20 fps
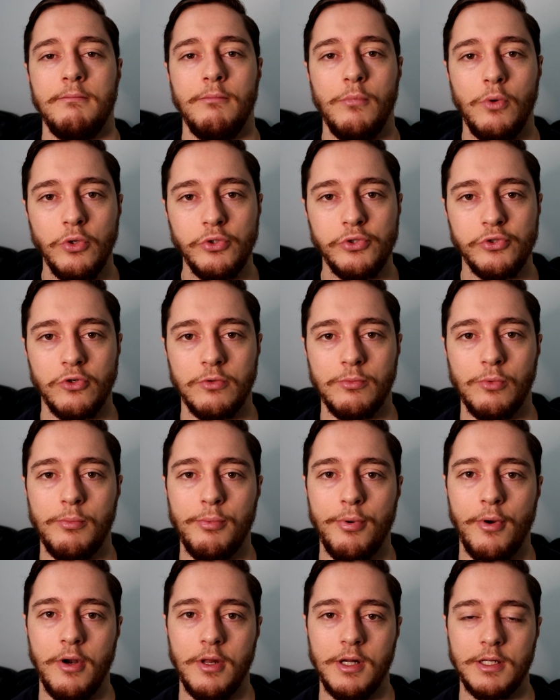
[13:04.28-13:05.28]
more durable
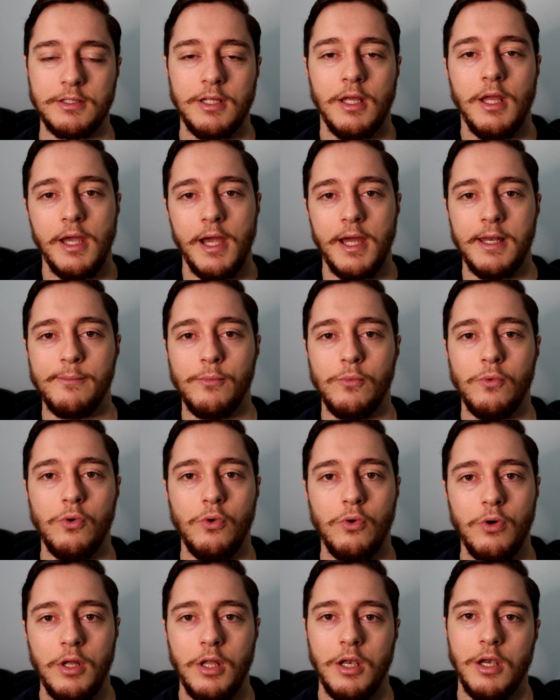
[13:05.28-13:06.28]
product and a
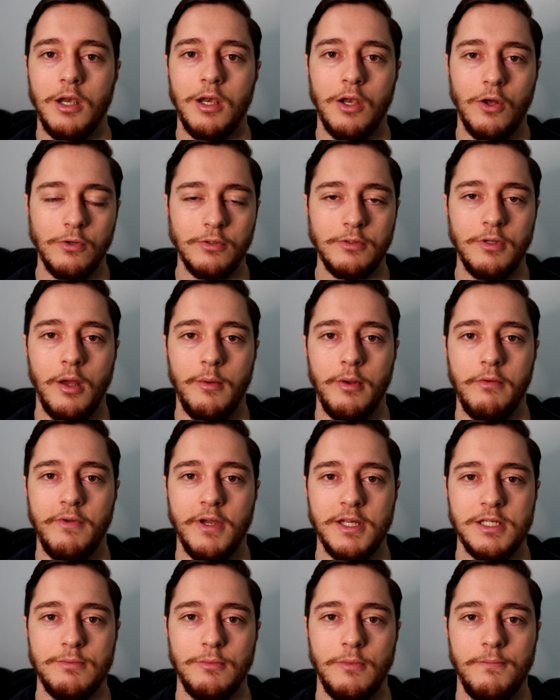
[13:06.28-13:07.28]
more long-term
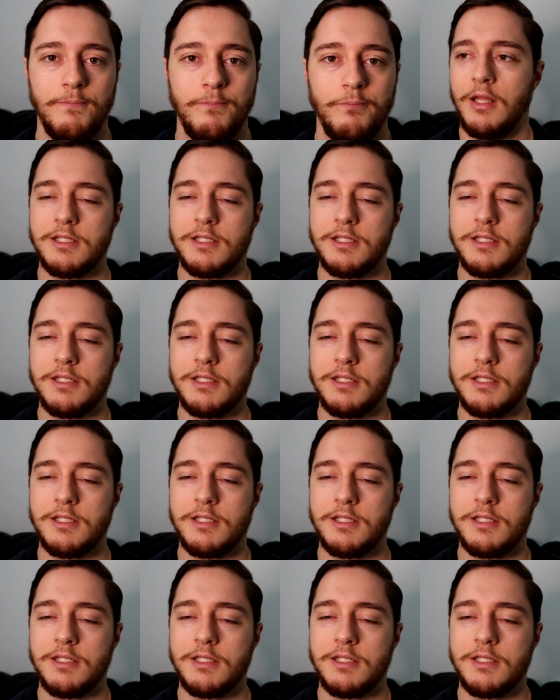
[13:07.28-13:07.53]
investment.